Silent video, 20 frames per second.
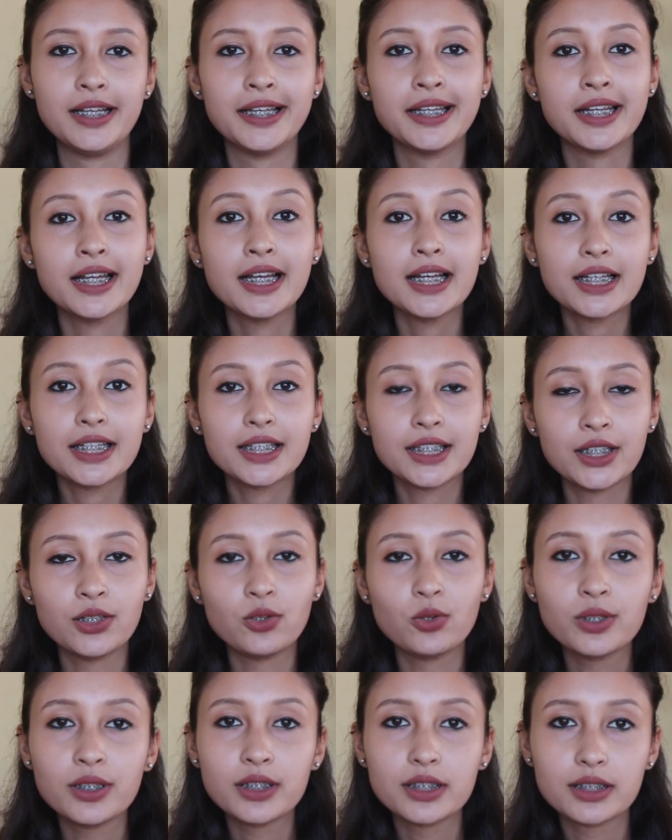and they
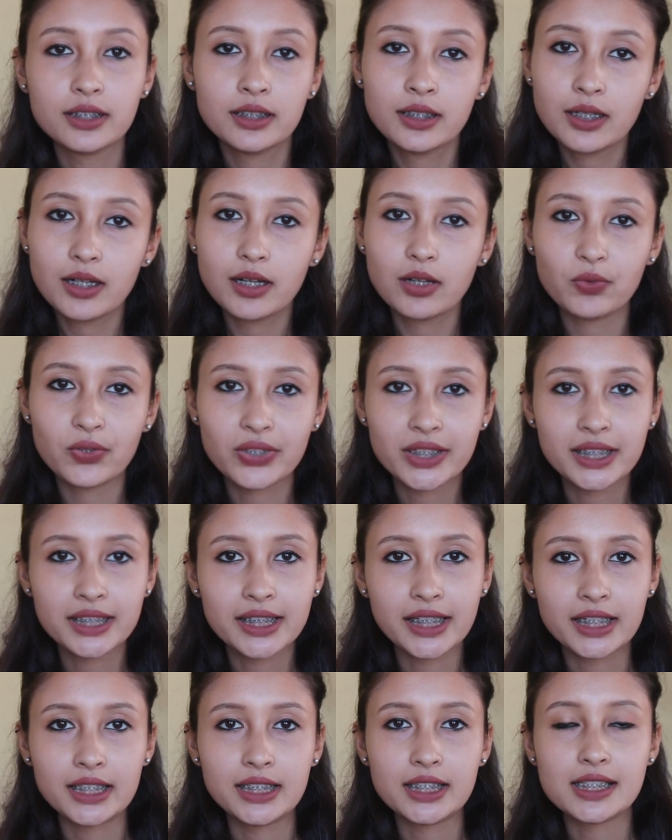don't visit
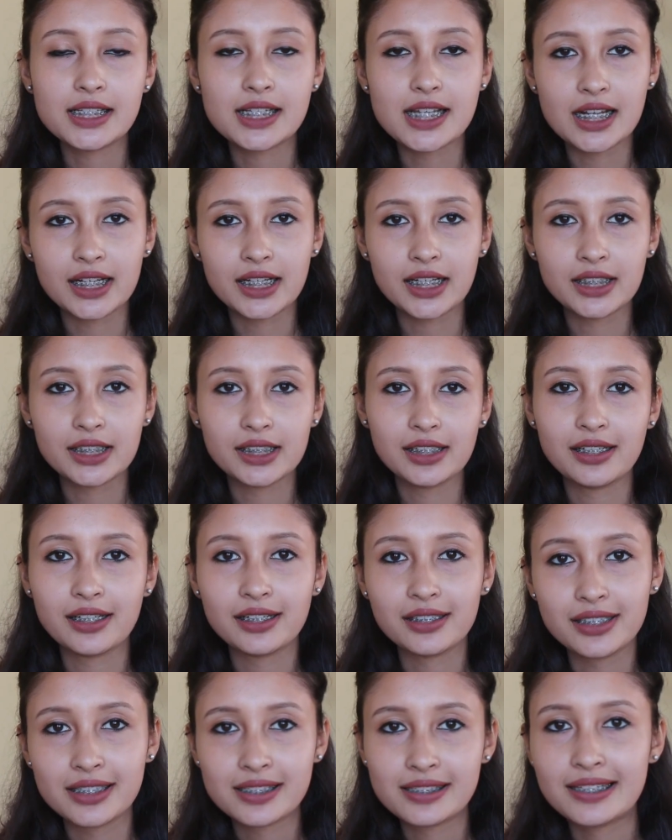dentist until
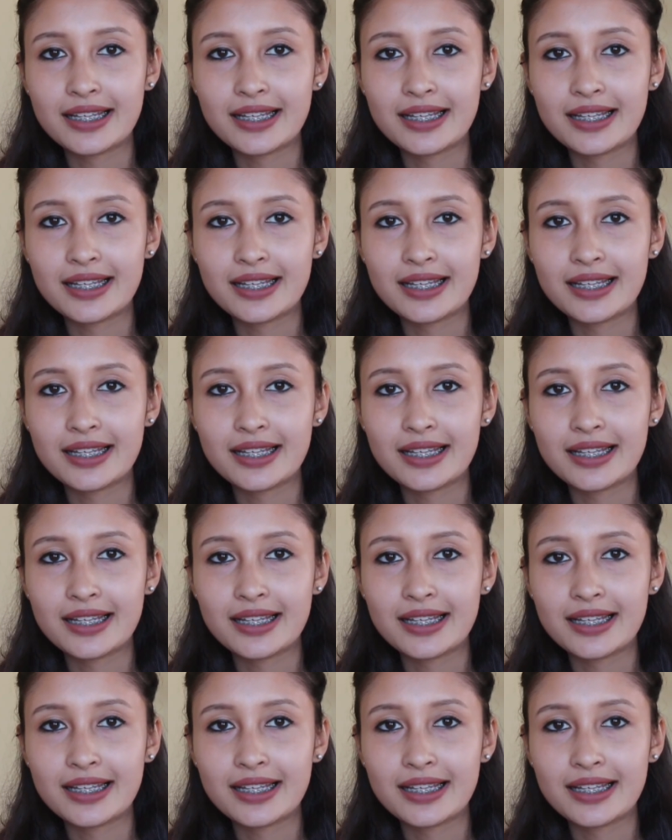and unless